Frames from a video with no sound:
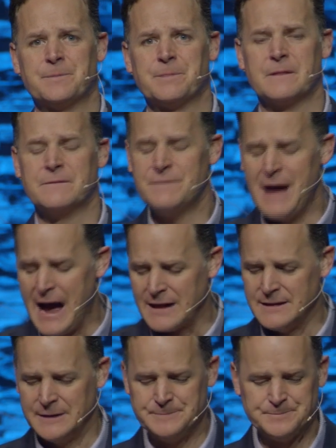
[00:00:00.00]
The fact
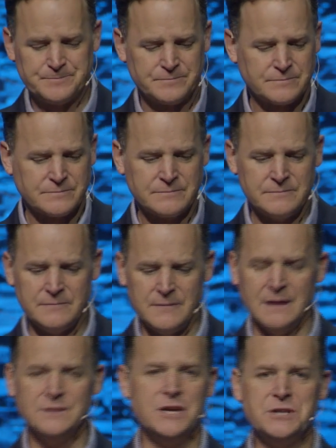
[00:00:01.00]
that
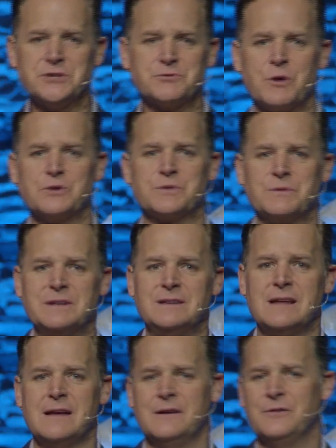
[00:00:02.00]
Jesus rose from
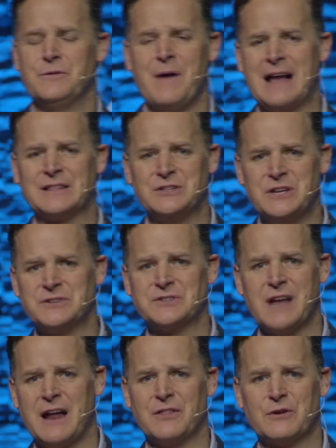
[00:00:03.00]
the fact that Jesus
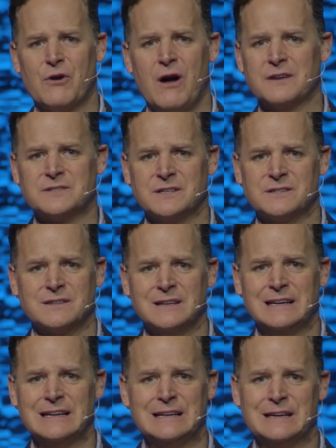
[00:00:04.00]
died on the cross is
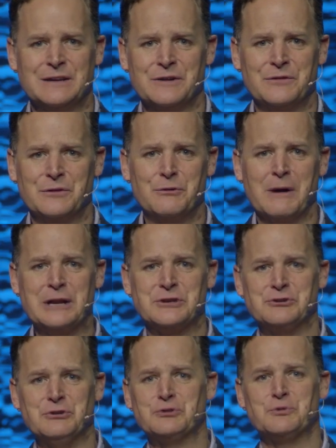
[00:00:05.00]
the
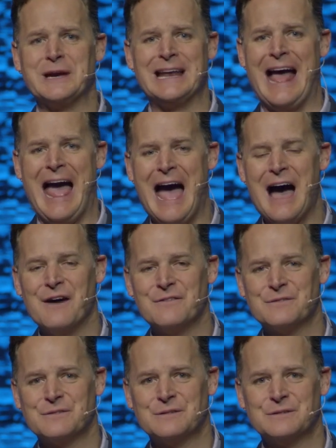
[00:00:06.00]
greatest news we could have,
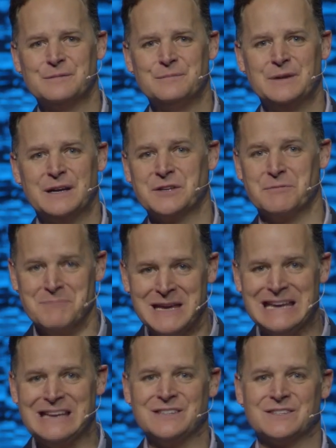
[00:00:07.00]
because it
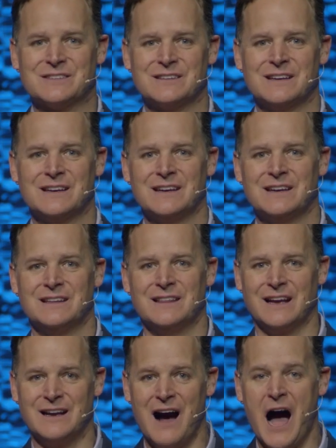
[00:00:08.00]
means
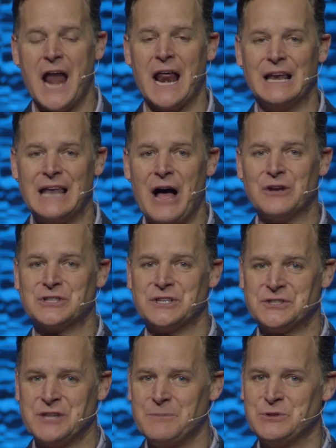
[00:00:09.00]
that God allows the
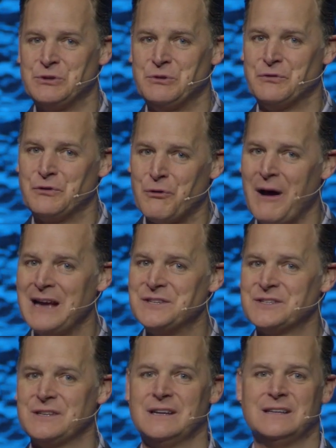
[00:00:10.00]
substitute of
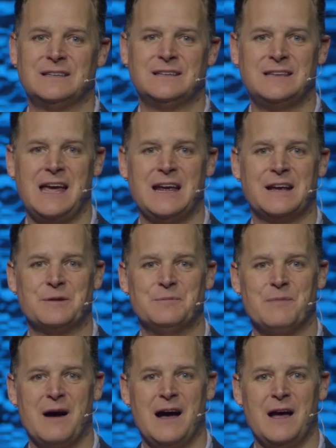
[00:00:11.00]
Christ to take
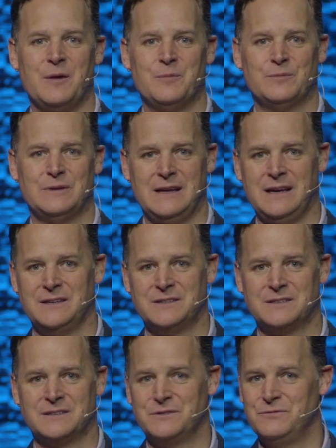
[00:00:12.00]
my
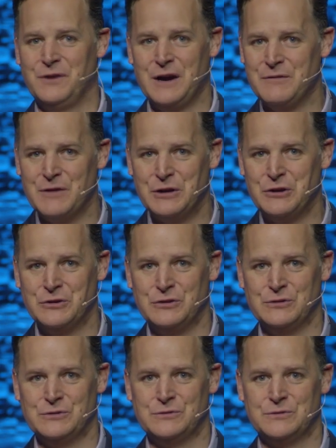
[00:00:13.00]
place. It's very, very good
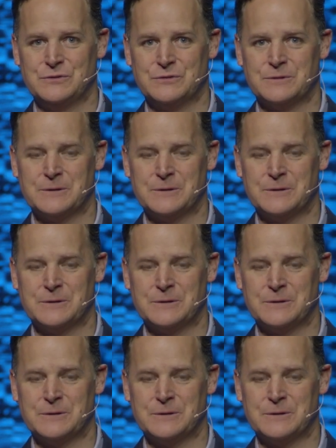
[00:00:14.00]
news.